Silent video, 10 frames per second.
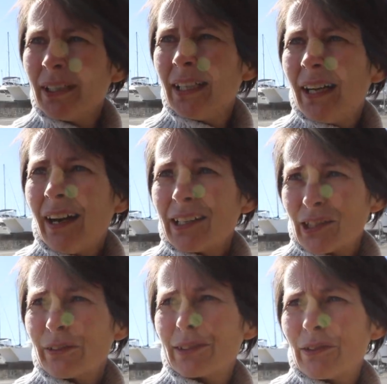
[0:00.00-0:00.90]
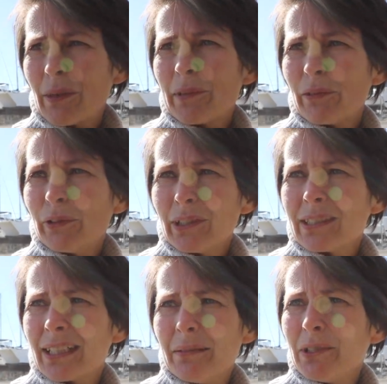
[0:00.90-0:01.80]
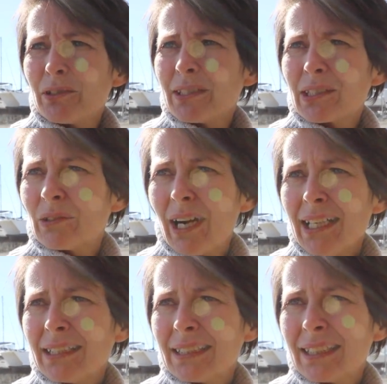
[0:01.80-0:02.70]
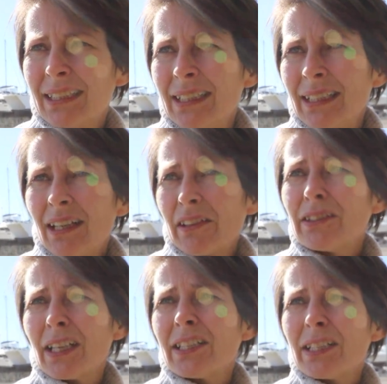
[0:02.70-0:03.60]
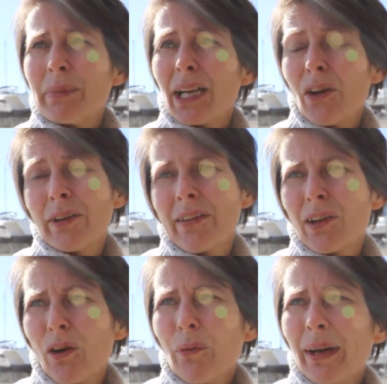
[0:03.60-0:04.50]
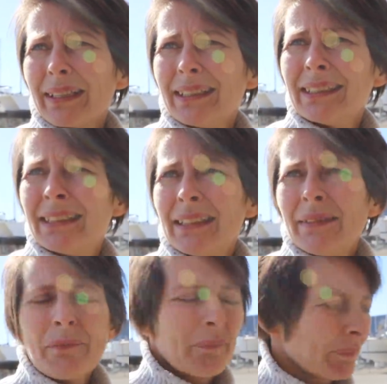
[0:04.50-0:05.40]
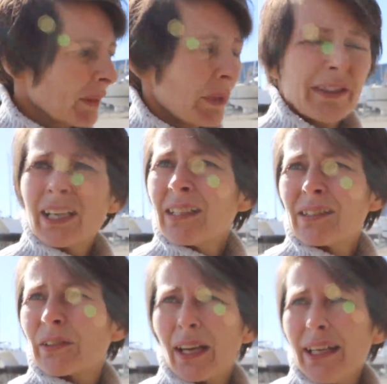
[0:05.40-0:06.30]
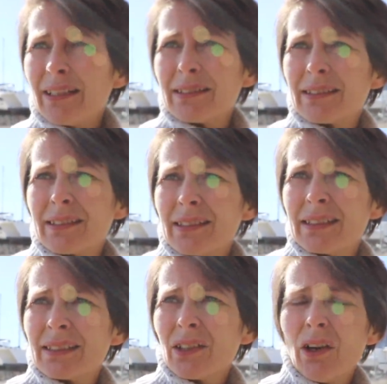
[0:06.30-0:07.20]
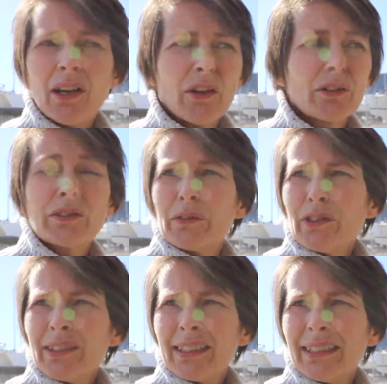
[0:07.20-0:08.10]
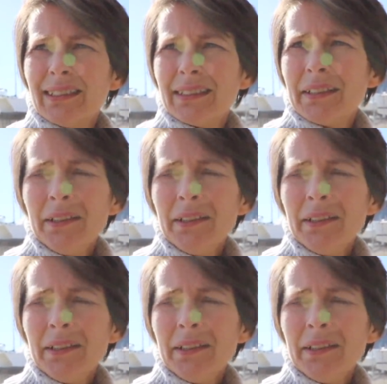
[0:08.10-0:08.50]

Thanks. I just looked through some of the footage. The imagery is great. Oh, thanks. I think it's actually be a lot another long one. Okay, cool. But I think it's okay. It's it's got a lot of diversity in it. You know.